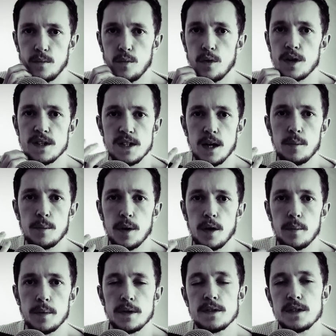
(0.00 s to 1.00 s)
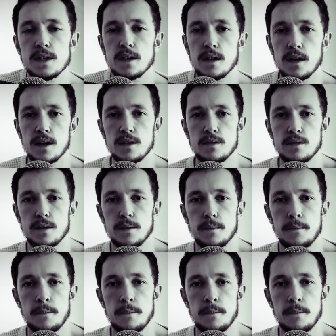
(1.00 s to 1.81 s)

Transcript: What is our purpose in life?